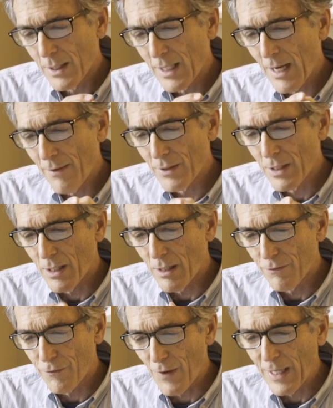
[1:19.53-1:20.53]

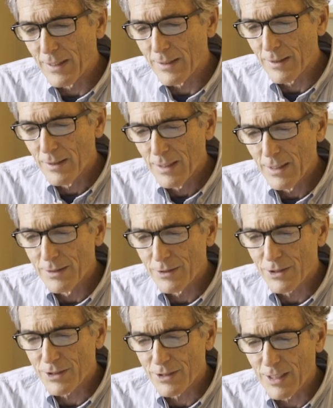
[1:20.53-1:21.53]
Kavanaugh fight in
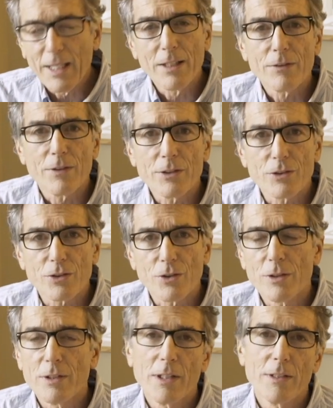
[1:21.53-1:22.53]
state of
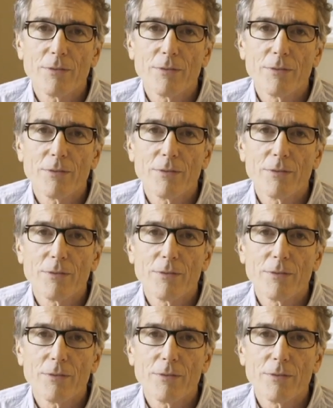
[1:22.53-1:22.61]
uncertainty.